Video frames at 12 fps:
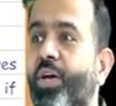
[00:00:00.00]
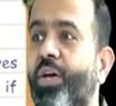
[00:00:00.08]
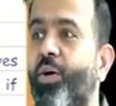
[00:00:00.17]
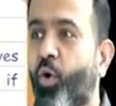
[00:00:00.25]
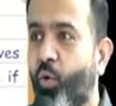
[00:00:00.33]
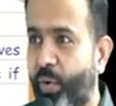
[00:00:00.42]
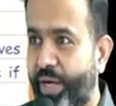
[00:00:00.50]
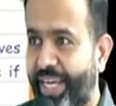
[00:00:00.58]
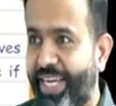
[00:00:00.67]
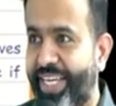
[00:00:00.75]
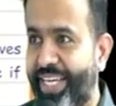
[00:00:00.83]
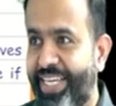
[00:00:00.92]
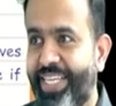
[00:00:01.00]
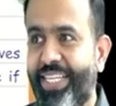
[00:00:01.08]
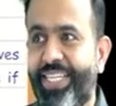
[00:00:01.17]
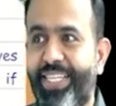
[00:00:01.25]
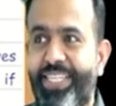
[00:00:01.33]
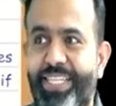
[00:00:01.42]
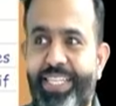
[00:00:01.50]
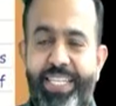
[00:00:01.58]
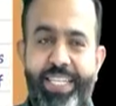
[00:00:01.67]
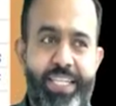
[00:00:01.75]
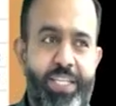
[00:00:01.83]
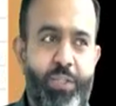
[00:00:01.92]
Kovai.
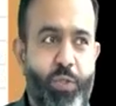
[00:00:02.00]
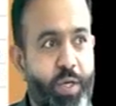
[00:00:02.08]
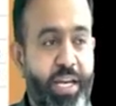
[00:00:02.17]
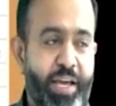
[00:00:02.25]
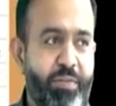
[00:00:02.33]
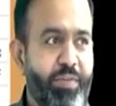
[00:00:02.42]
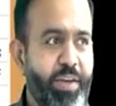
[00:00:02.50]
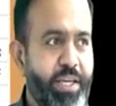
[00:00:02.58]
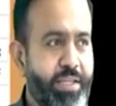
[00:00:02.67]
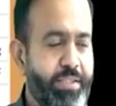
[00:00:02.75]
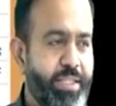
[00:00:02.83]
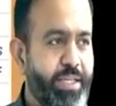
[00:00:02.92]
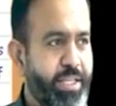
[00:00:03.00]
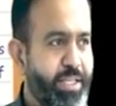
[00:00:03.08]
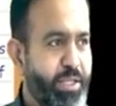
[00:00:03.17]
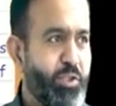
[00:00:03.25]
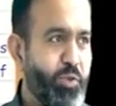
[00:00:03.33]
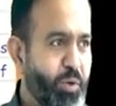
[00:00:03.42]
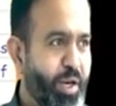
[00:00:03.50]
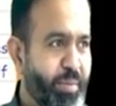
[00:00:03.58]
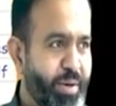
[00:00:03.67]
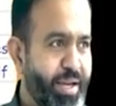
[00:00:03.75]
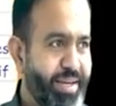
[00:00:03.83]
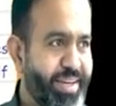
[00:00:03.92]
So in every city there is two names,
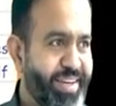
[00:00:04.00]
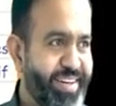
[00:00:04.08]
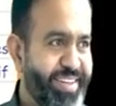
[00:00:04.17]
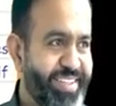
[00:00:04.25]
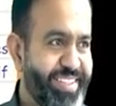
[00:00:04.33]
na? Here,